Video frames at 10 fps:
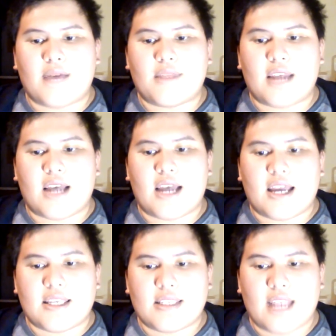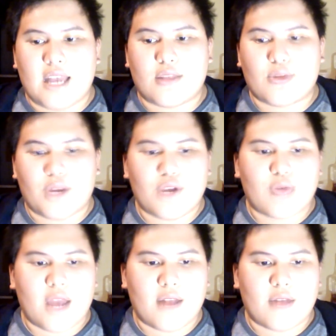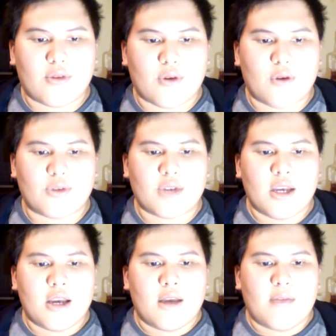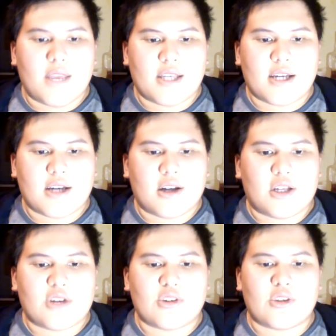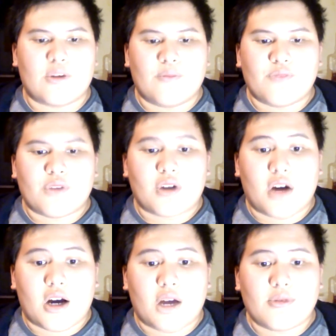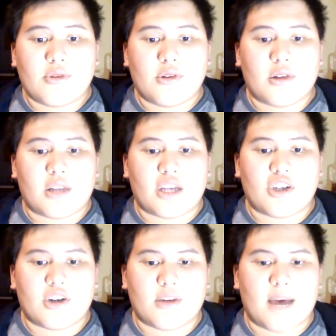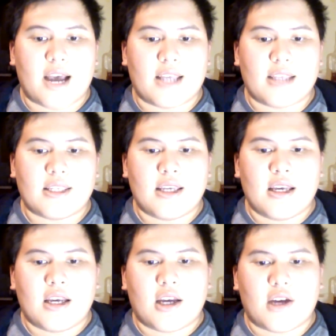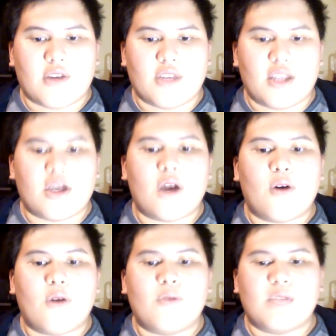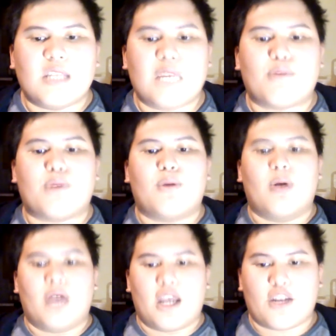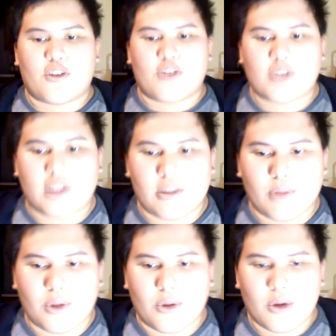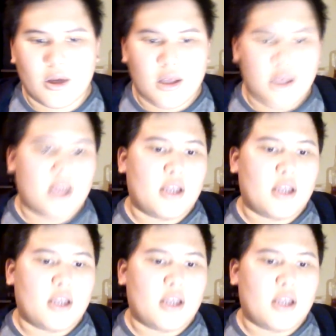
Atop the dais stand 3 grand thrones, made entirely crystal, carved to look like shards of ice, colors indigo, deep purple, and crystalline blue.